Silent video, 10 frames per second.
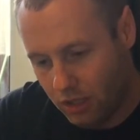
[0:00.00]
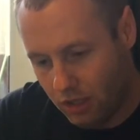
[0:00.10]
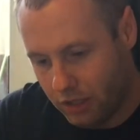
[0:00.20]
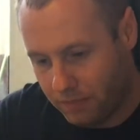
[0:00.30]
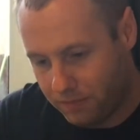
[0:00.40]

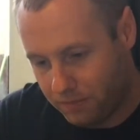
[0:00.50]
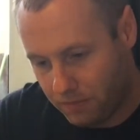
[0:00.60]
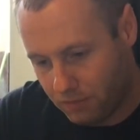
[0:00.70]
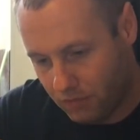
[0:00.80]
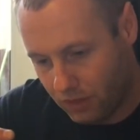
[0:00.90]
And then
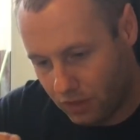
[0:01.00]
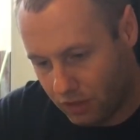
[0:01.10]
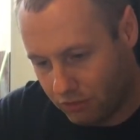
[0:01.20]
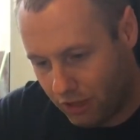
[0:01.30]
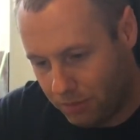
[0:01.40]
you're
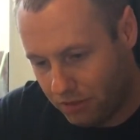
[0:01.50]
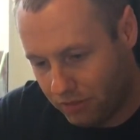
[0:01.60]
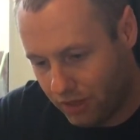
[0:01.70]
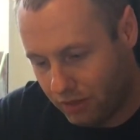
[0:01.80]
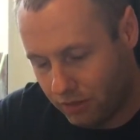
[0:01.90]
going to wrap it
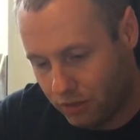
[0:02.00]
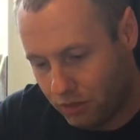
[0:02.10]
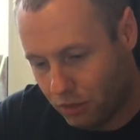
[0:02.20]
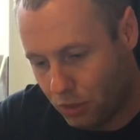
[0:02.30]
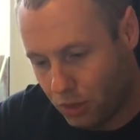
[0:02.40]
around
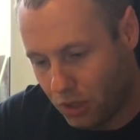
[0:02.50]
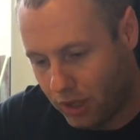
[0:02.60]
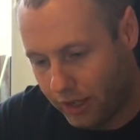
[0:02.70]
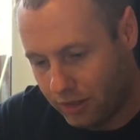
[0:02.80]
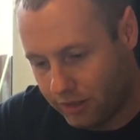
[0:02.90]
the hook
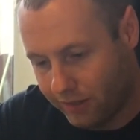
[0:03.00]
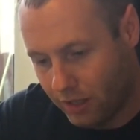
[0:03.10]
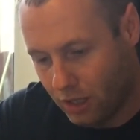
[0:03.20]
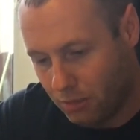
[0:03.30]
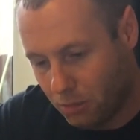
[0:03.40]
eye.
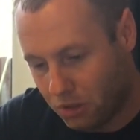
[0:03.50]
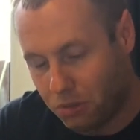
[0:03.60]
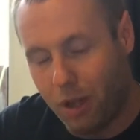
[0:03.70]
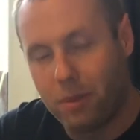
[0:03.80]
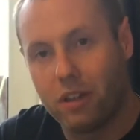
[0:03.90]
When you
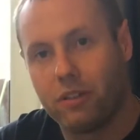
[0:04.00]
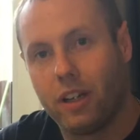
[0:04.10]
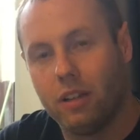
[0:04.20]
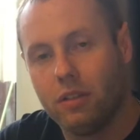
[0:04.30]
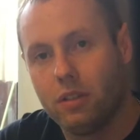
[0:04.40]
wrap it
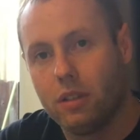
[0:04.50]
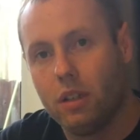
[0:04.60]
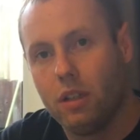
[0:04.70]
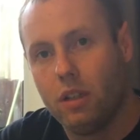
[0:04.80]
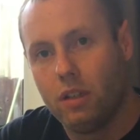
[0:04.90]
around,
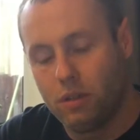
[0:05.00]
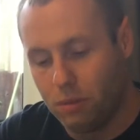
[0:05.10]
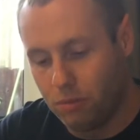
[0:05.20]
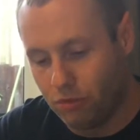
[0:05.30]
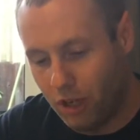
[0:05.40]

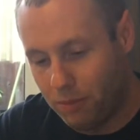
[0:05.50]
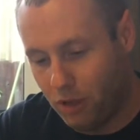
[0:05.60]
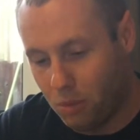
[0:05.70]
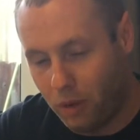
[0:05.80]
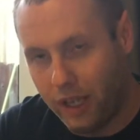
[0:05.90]
you wrap
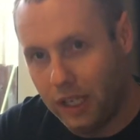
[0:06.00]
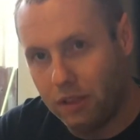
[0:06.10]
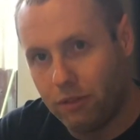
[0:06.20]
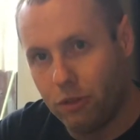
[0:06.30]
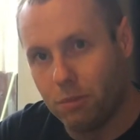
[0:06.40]
away
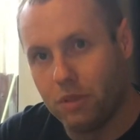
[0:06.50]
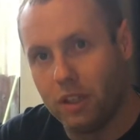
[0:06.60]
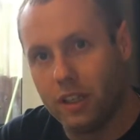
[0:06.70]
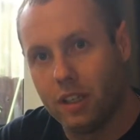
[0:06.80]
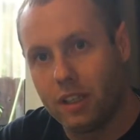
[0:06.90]
from
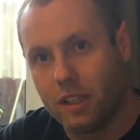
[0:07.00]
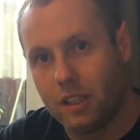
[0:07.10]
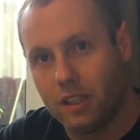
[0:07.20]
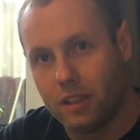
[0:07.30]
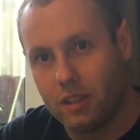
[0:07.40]
the
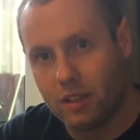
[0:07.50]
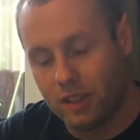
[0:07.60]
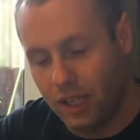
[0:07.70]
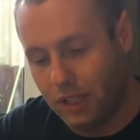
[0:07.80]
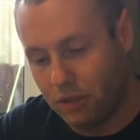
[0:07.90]

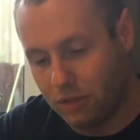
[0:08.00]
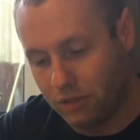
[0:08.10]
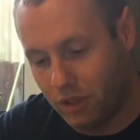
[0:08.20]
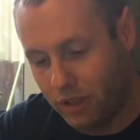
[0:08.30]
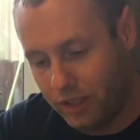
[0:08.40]
gate of
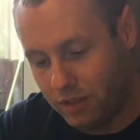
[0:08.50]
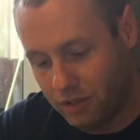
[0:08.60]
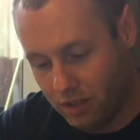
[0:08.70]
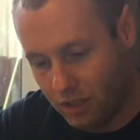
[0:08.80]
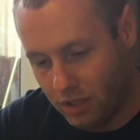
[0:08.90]
the eye,
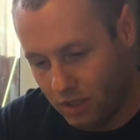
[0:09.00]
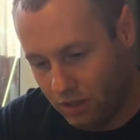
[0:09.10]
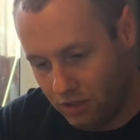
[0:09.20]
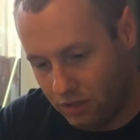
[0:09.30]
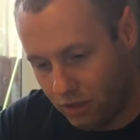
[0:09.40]

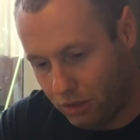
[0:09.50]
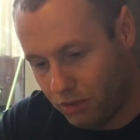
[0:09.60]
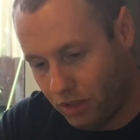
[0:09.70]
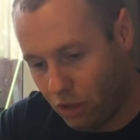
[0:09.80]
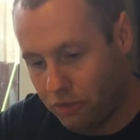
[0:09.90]
so
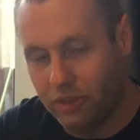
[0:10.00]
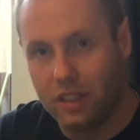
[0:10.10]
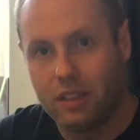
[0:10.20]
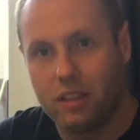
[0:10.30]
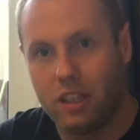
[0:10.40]

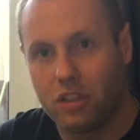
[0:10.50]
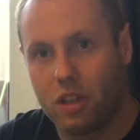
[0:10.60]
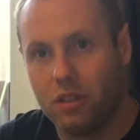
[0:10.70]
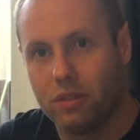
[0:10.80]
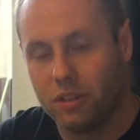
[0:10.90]
hopefully less
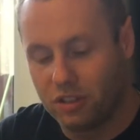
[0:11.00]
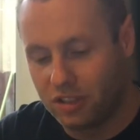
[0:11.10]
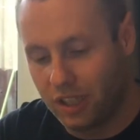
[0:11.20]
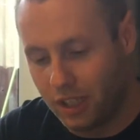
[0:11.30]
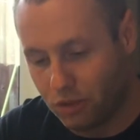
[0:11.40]
chance of it
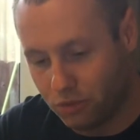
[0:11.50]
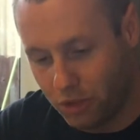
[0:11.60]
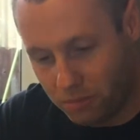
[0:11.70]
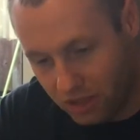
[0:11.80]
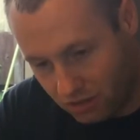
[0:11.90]
snagging or
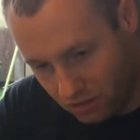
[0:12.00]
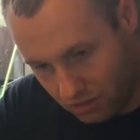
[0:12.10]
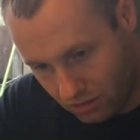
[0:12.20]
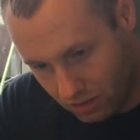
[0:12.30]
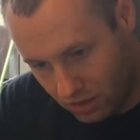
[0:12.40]
ripping.
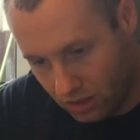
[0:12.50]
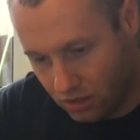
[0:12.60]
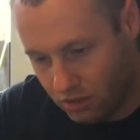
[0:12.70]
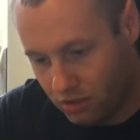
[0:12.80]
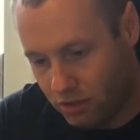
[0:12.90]

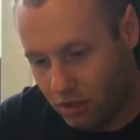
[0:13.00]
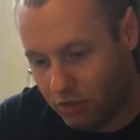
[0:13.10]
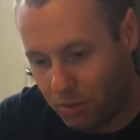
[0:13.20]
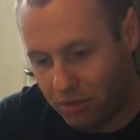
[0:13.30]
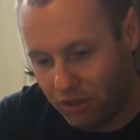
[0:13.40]
And I'll
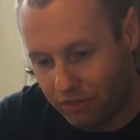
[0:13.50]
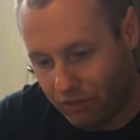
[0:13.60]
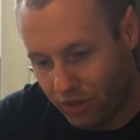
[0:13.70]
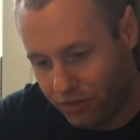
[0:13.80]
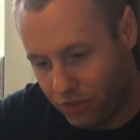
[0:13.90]
wrap it around
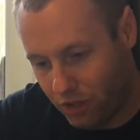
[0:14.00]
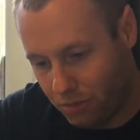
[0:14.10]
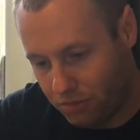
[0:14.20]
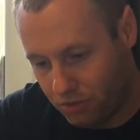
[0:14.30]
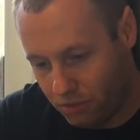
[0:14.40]
5
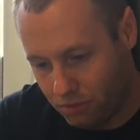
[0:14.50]
times.